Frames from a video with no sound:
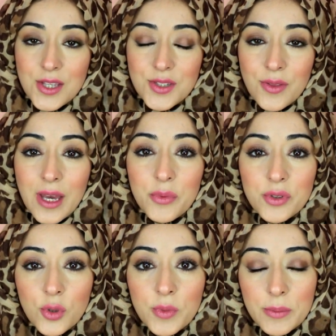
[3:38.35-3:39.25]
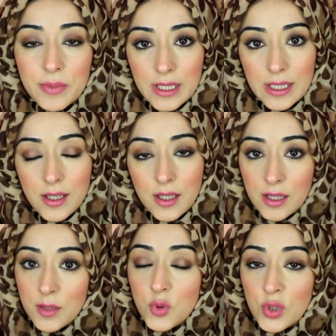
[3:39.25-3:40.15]
So that would normally be
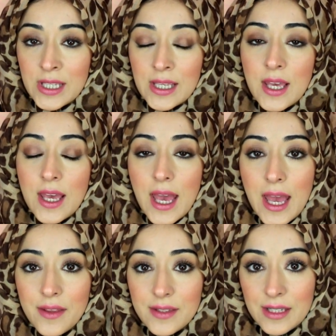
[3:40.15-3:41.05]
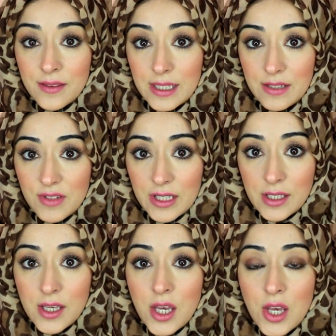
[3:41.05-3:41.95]
in the morning and in the
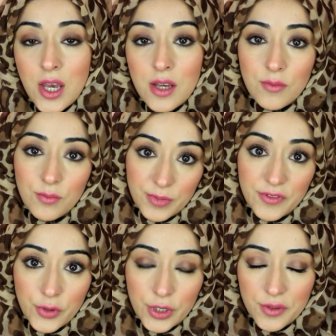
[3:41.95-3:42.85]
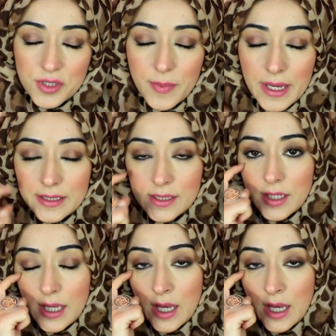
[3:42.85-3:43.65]
evening, before you go to bed.